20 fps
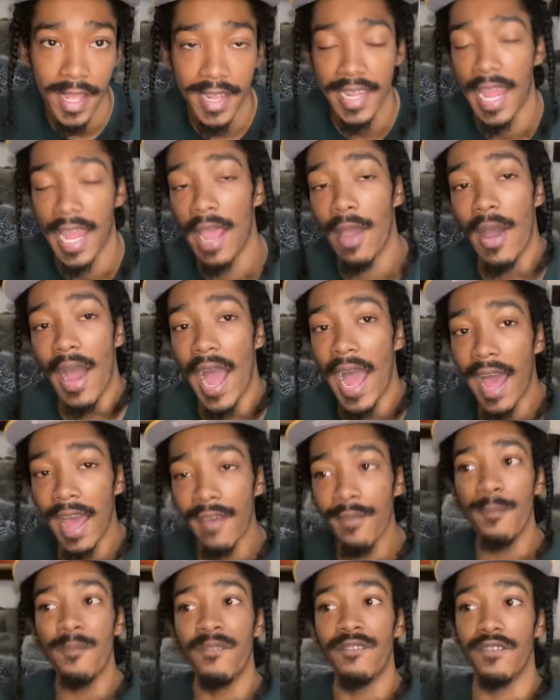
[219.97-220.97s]
Now,
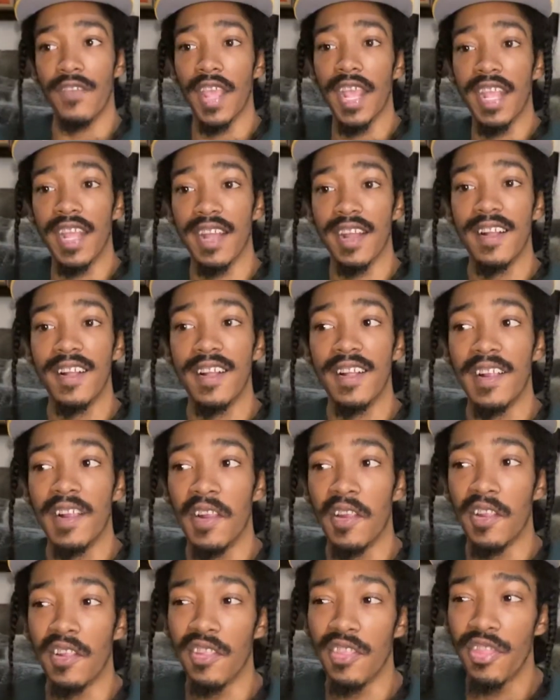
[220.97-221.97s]
I fake
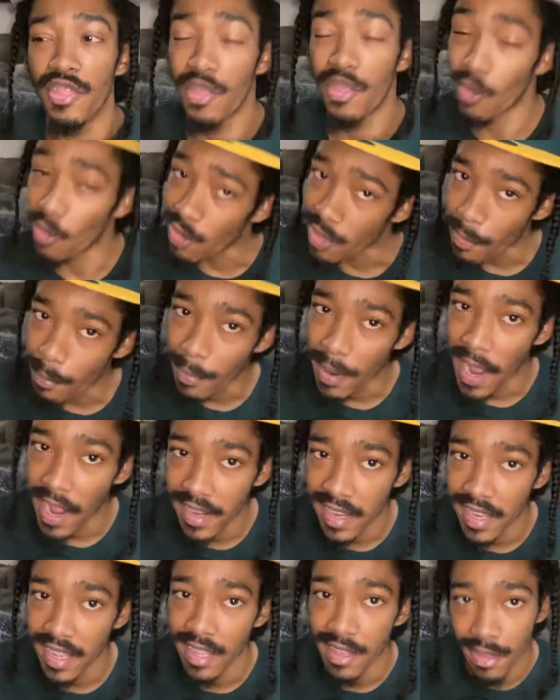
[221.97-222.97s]
thought
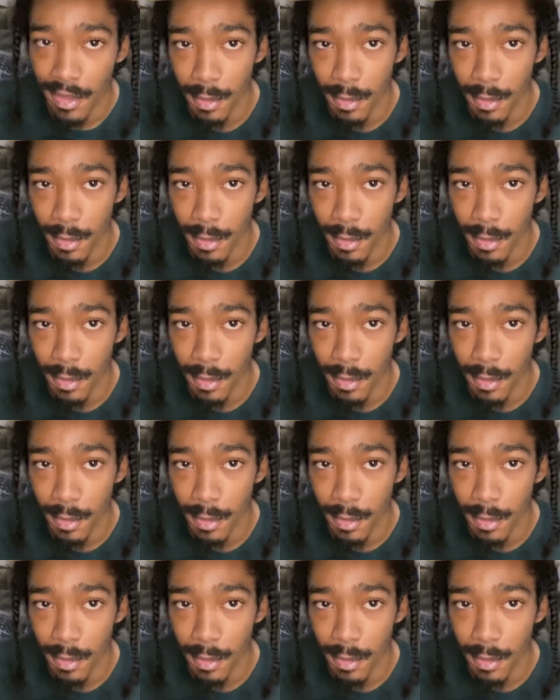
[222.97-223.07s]
about it.